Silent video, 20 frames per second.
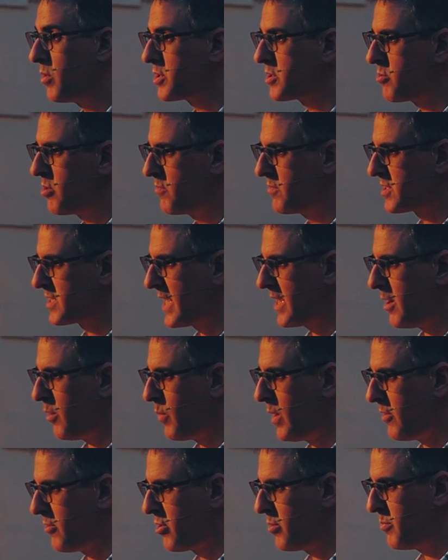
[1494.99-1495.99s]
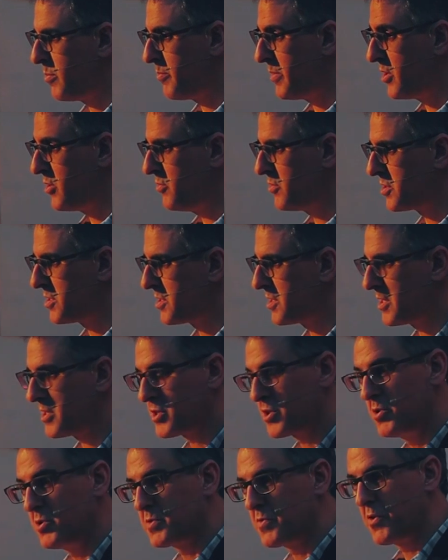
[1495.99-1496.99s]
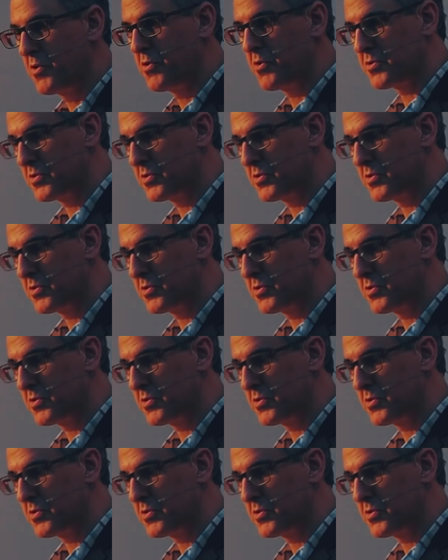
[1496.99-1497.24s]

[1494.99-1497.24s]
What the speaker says: to overstay our welcome and be used as an excuse for you not to